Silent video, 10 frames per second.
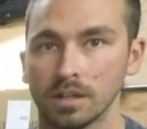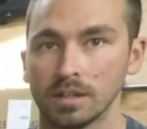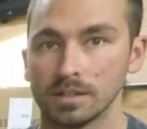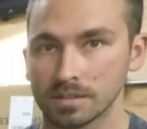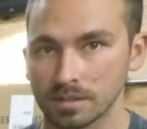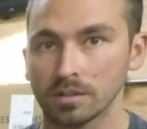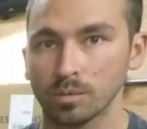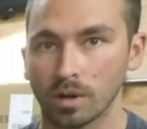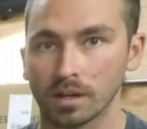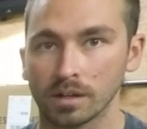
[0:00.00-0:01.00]
distilled
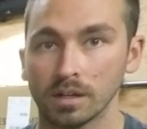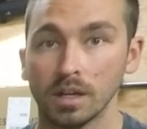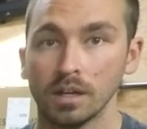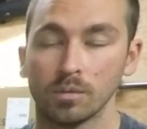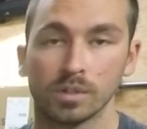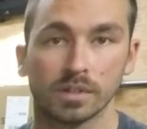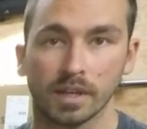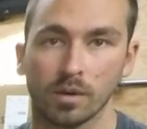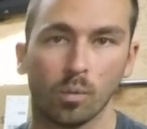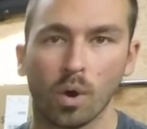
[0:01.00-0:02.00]
water with like
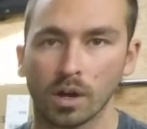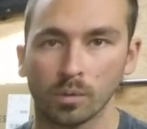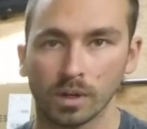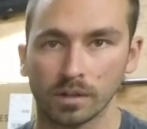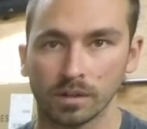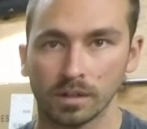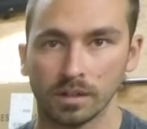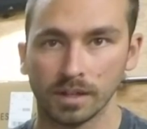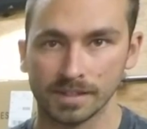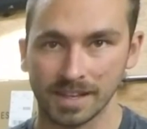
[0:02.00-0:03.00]
a water wetter
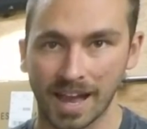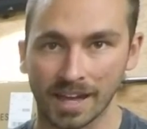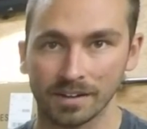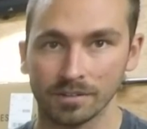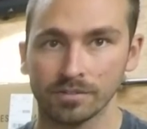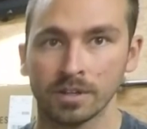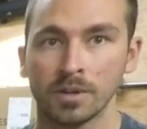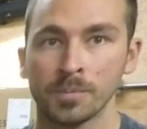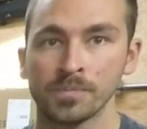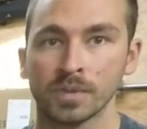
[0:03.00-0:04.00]
additive.
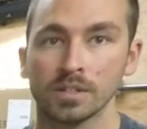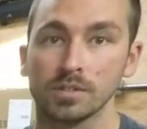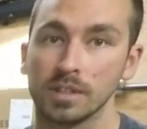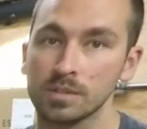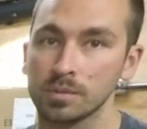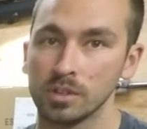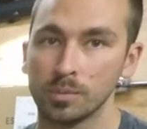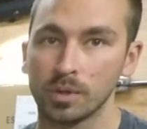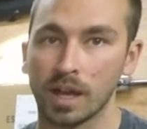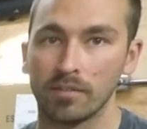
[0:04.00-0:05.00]
So this loop
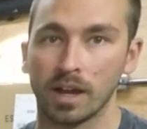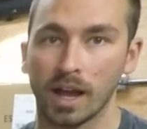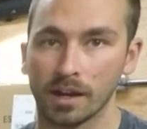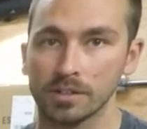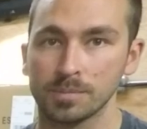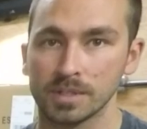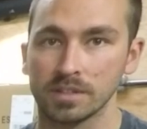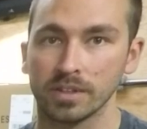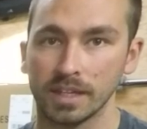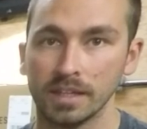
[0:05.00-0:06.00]
would have a higher
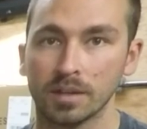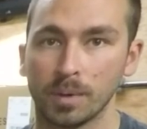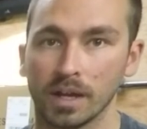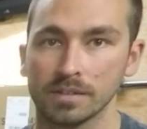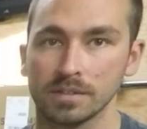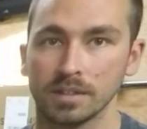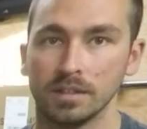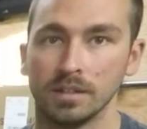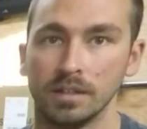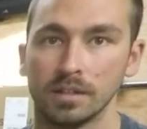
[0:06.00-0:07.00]
specific heat capacity,
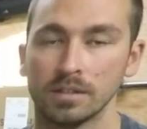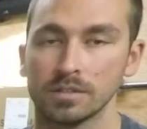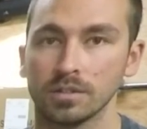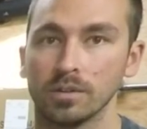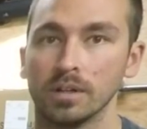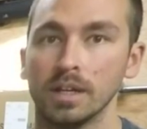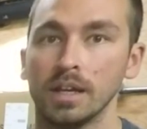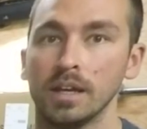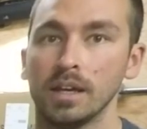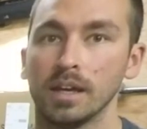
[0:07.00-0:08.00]
so
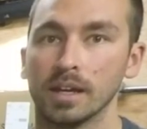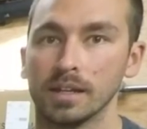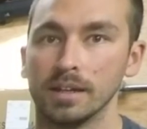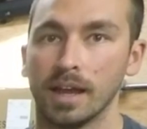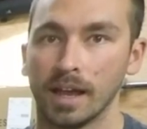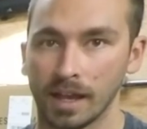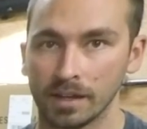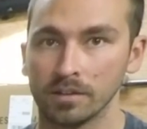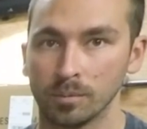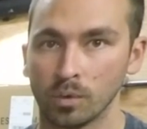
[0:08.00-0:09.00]
it could
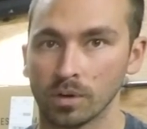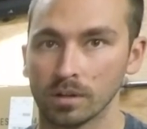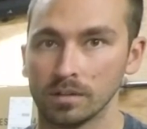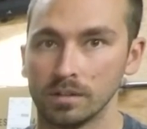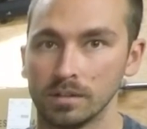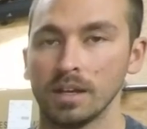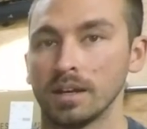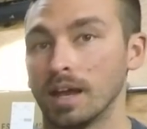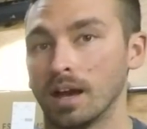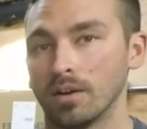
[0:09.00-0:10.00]
handle more.
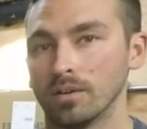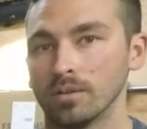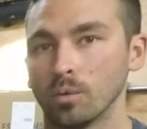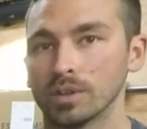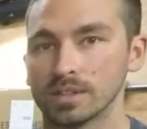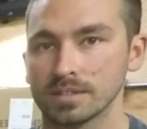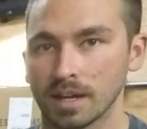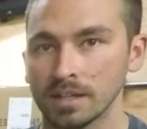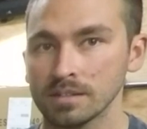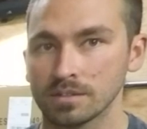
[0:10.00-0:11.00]
Now, what the
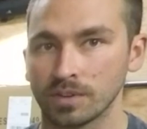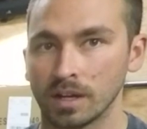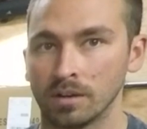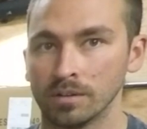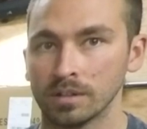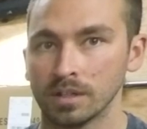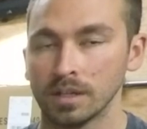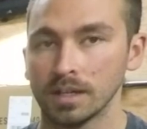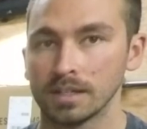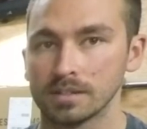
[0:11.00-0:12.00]
science has found
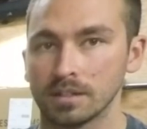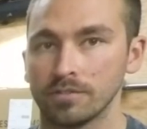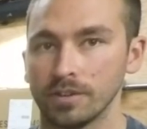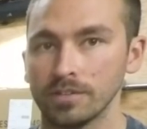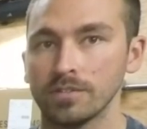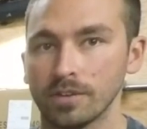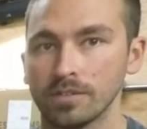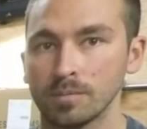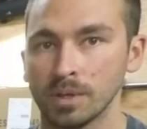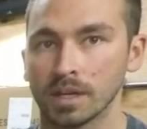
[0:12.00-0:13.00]
is that a
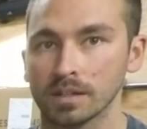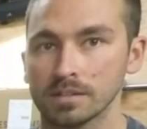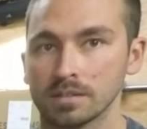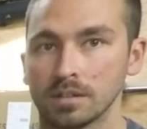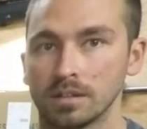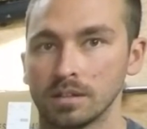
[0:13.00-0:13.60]
50-50 mix